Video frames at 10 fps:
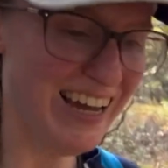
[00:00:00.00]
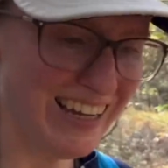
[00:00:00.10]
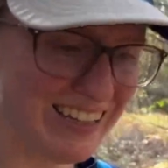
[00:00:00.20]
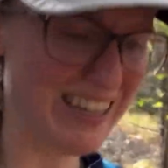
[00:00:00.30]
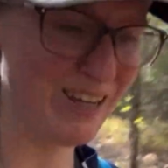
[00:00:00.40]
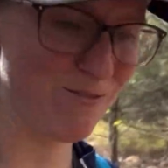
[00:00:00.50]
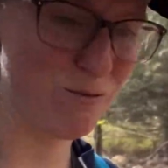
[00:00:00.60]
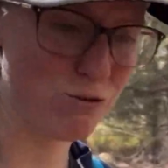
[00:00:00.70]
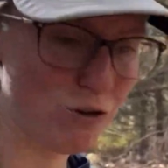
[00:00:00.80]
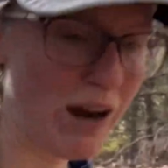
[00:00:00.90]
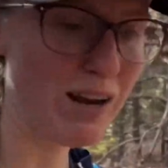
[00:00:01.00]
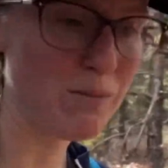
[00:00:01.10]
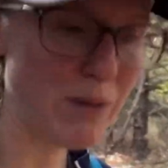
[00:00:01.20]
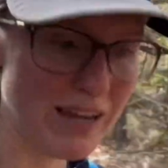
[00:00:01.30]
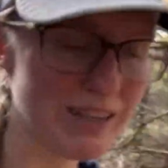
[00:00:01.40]
Like if you're trying to
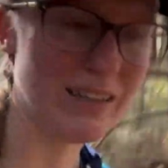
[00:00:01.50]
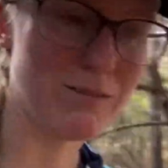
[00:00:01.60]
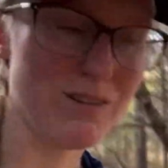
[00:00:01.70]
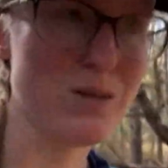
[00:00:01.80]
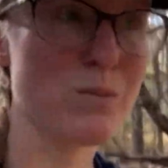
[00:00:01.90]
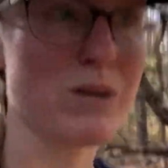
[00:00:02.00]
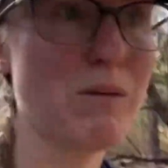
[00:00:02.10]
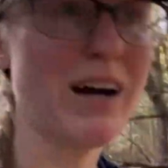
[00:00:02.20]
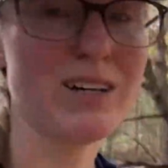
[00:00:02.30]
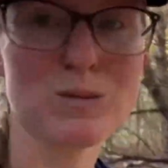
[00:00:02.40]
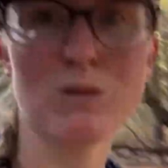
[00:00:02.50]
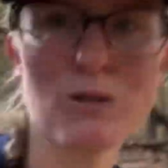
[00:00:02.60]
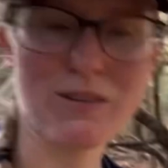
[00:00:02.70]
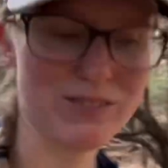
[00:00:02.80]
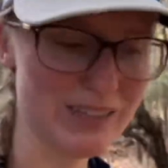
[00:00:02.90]
make like really big miles but you
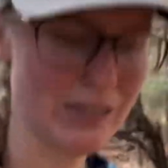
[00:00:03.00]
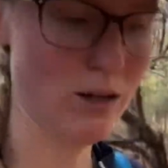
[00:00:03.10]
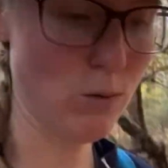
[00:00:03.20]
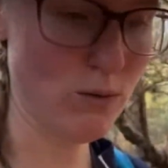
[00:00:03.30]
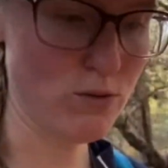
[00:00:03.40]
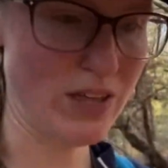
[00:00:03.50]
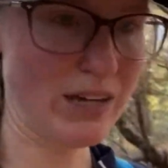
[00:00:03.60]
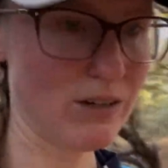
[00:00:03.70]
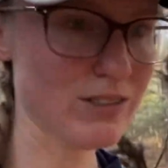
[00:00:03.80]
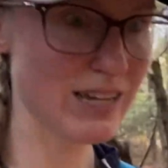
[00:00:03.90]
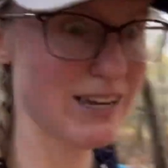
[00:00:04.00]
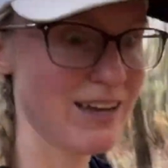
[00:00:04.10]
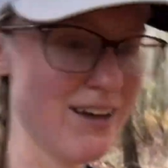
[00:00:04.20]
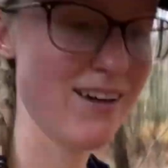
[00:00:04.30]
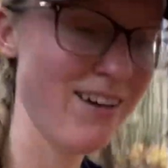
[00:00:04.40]
have to like go over that all day.
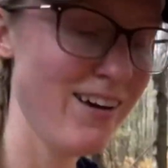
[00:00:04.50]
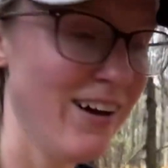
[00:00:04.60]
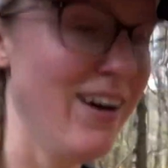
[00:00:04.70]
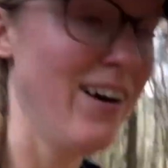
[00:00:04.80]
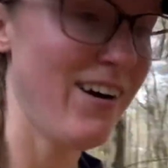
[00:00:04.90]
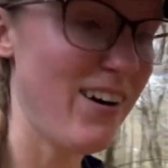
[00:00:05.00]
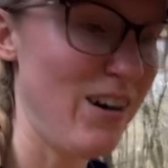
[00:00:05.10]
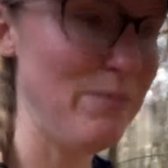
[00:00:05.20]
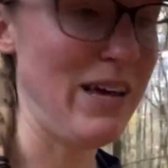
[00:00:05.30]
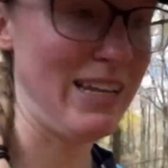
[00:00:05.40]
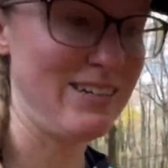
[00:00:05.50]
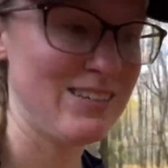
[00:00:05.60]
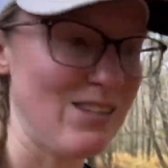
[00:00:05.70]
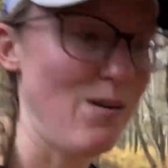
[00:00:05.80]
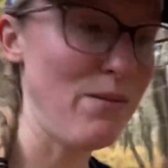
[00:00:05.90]
Oh man,
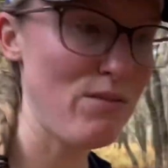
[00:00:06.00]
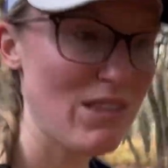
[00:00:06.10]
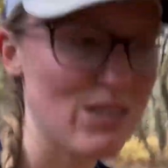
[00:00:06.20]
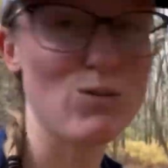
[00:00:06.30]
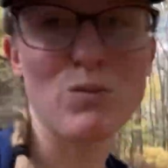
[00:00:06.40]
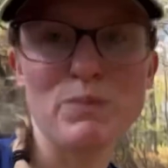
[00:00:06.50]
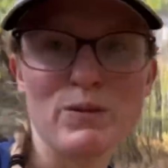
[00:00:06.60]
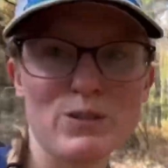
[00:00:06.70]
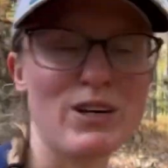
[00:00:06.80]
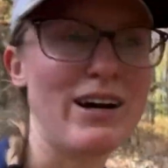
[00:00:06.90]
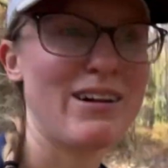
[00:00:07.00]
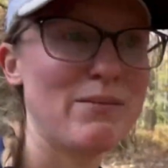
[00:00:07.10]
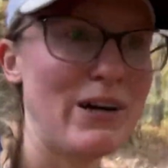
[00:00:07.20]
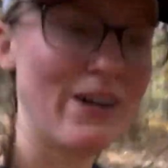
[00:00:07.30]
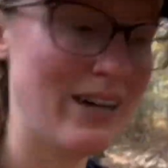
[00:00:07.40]
so maybe that's what people are talking
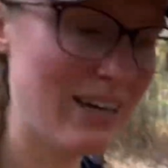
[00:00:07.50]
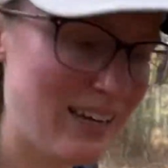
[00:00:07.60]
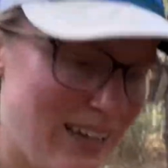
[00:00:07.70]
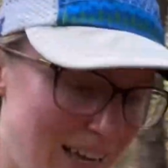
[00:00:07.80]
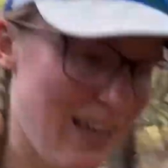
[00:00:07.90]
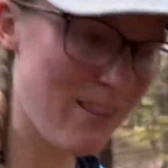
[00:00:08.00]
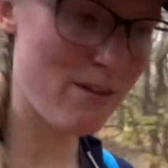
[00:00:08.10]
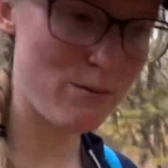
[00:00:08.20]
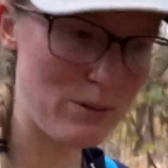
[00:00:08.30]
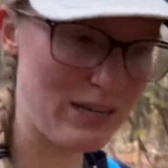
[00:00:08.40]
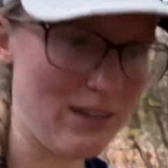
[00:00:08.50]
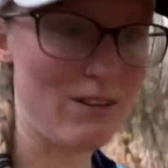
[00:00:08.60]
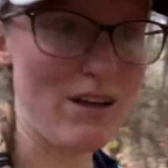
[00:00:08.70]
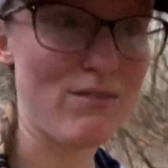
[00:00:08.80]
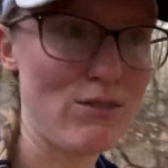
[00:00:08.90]
about, there being a
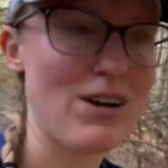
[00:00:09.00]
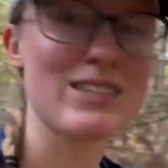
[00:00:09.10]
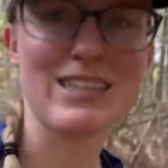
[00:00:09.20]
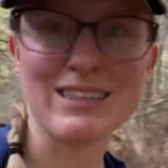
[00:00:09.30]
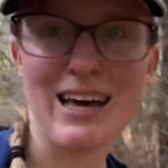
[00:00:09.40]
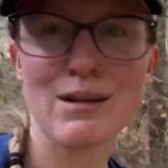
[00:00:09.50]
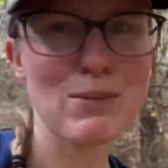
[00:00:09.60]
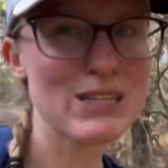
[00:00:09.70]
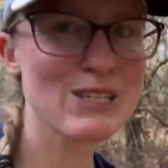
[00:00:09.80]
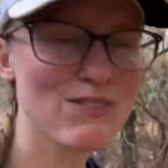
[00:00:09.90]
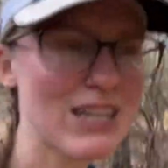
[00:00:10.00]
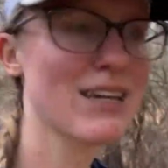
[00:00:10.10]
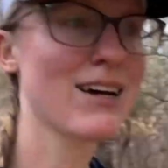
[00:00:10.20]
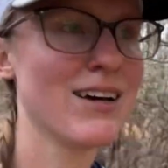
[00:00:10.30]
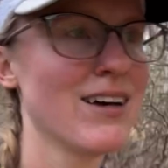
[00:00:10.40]
lot of rocks like that in
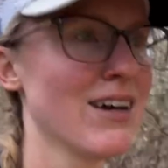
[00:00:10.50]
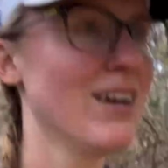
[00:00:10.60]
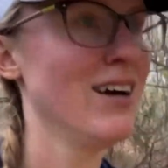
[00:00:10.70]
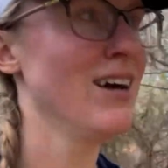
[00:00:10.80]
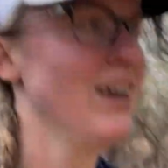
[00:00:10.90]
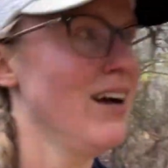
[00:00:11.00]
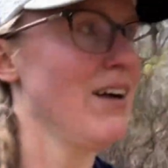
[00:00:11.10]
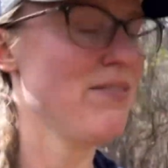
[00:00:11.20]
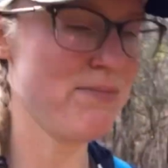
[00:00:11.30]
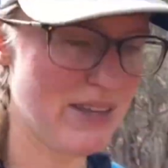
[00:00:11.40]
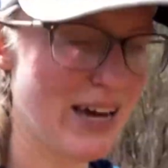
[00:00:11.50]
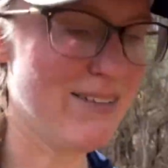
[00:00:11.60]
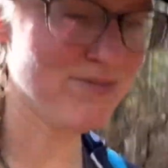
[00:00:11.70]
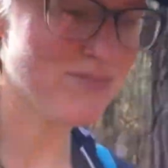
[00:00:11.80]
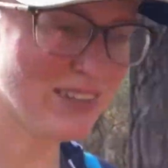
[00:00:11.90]
Pennsylvania. Yeah,
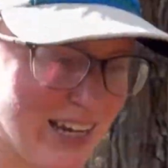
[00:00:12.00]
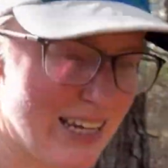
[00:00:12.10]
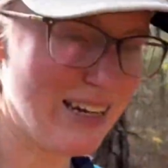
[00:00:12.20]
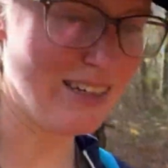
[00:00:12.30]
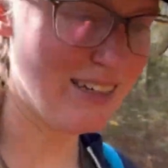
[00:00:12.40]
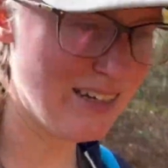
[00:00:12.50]
I get it.